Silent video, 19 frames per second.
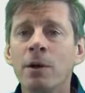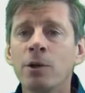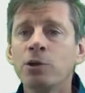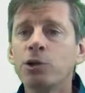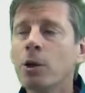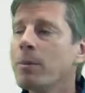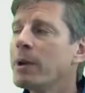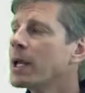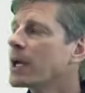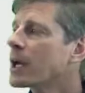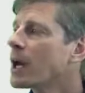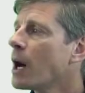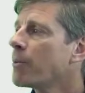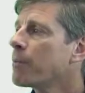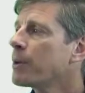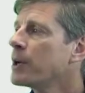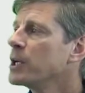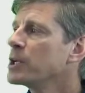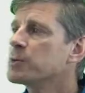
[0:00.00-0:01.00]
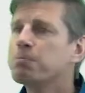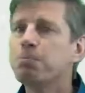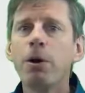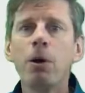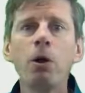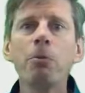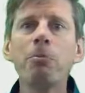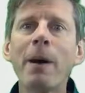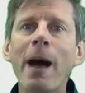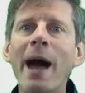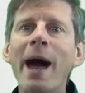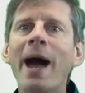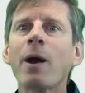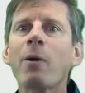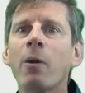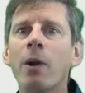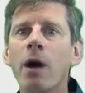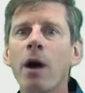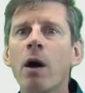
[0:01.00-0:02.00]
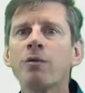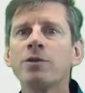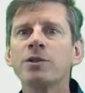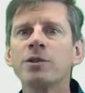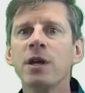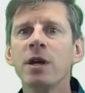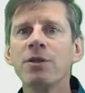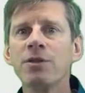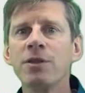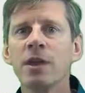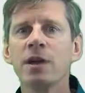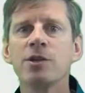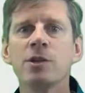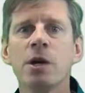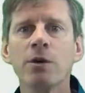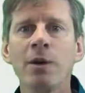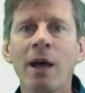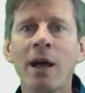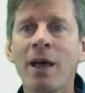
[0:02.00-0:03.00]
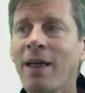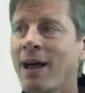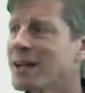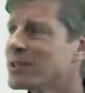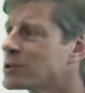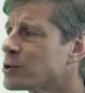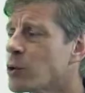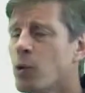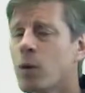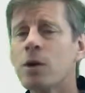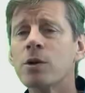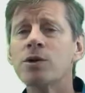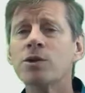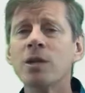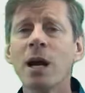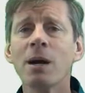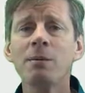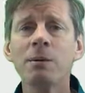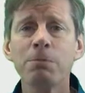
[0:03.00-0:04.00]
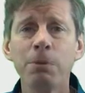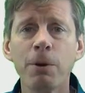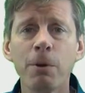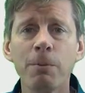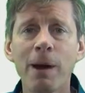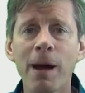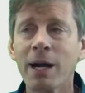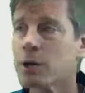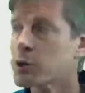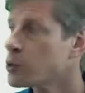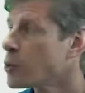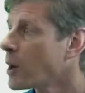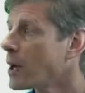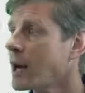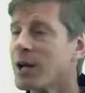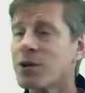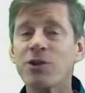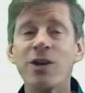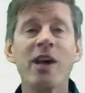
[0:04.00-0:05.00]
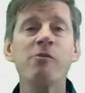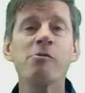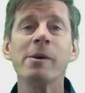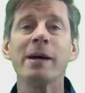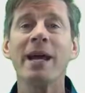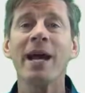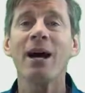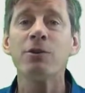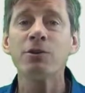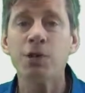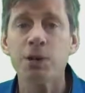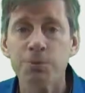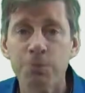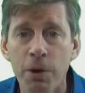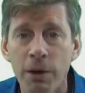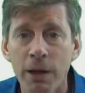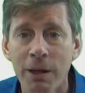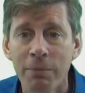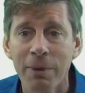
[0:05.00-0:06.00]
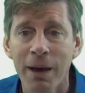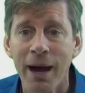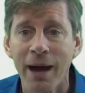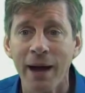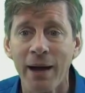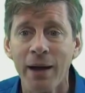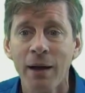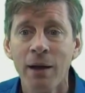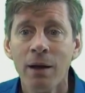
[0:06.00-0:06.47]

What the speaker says: So many companies pull back when all of a sudden things go down. That's the worst time to pull back because quite honestly, everybody else is pulling back.